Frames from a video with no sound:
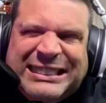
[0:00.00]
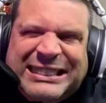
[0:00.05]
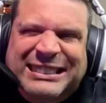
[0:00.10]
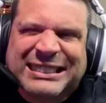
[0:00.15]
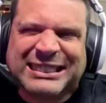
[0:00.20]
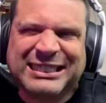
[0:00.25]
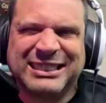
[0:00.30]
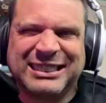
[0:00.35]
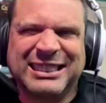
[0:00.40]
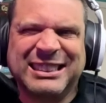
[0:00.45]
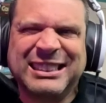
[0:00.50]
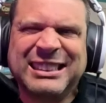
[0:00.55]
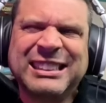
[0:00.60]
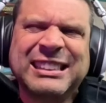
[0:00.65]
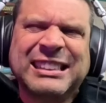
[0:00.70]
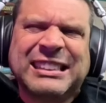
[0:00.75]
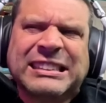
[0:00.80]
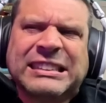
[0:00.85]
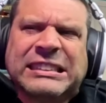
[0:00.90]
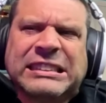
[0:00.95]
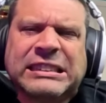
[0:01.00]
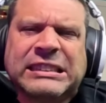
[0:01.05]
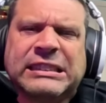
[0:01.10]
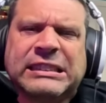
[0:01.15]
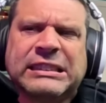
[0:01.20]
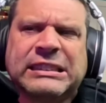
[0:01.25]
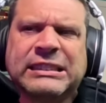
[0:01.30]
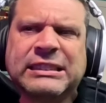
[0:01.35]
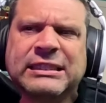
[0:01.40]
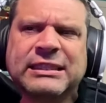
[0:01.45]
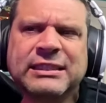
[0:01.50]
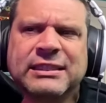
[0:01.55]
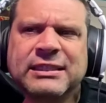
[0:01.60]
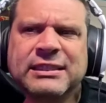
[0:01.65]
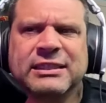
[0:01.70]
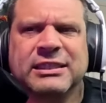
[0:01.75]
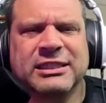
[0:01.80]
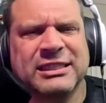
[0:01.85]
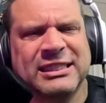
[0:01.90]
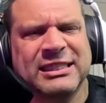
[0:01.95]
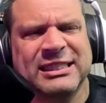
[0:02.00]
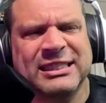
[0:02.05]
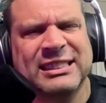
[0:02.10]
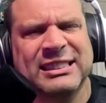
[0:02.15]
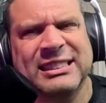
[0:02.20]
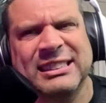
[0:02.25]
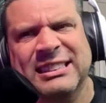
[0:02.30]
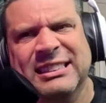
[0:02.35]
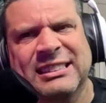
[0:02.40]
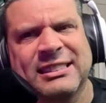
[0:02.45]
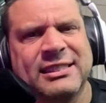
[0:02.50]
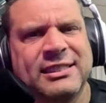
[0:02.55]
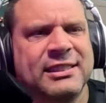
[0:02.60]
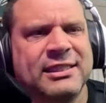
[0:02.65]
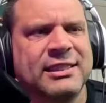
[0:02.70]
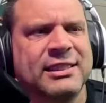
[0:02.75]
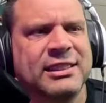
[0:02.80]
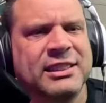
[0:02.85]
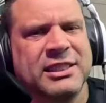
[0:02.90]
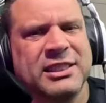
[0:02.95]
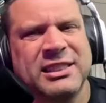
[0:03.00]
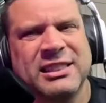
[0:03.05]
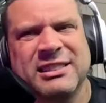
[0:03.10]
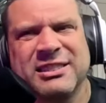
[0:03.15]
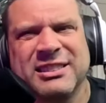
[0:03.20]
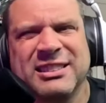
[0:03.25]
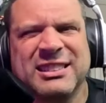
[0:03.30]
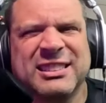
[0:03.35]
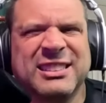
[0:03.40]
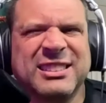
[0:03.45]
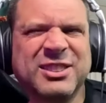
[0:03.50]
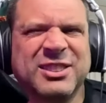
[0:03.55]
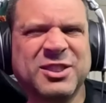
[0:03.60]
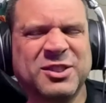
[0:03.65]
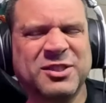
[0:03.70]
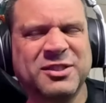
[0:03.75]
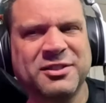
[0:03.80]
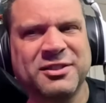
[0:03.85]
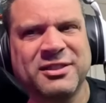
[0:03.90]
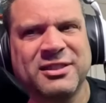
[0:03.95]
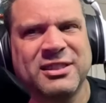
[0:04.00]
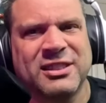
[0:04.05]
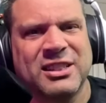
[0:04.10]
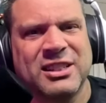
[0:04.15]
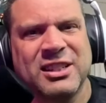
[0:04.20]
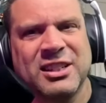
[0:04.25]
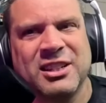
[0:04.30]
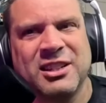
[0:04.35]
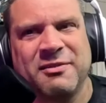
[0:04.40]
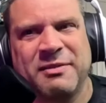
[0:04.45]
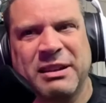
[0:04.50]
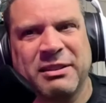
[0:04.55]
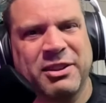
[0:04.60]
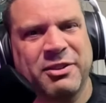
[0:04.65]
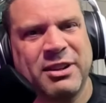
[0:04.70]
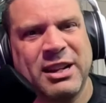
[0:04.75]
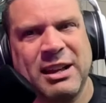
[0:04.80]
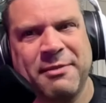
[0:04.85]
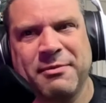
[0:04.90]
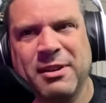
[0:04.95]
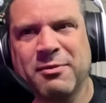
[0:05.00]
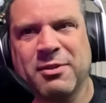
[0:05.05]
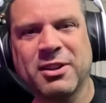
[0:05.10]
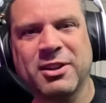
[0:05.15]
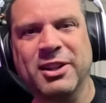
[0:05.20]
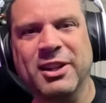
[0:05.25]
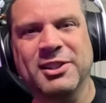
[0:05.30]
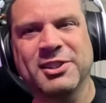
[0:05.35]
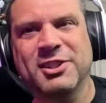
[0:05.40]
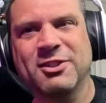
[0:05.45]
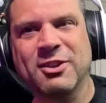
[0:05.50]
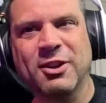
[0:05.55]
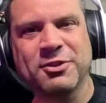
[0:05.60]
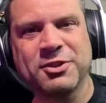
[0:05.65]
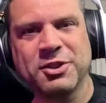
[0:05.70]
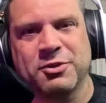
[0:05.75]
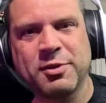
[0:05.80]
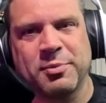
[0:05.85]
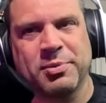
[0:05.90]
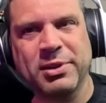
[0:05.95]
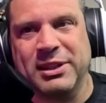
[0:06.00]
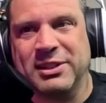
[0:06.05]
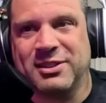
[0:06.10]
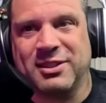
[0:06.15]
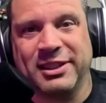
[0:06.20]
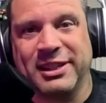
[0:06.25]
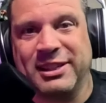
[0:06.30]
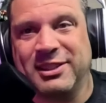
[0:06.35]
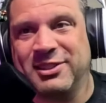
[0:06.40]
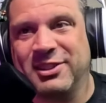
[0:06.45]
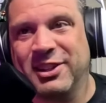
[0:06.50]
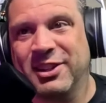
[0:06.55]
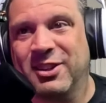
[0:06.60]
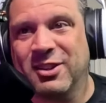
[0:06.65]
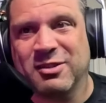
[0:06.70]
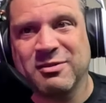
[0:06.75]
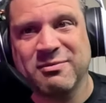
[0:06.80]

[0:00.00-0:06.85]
No. Man, look at that. Remember, Guns N' Roses replaced the lead singer